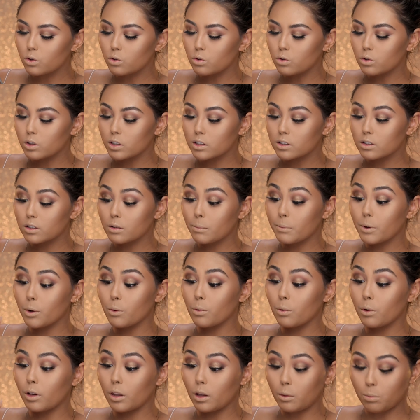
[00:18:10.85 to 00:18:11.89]
Ooh, this is gonna be
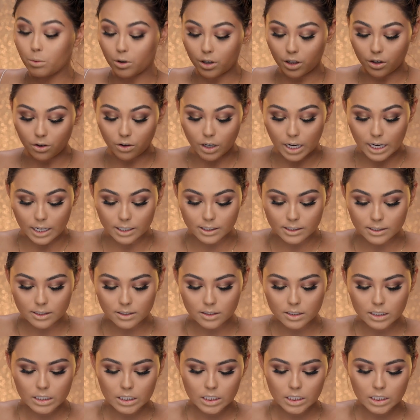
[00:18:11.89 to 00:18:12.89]
really pretty, you guys.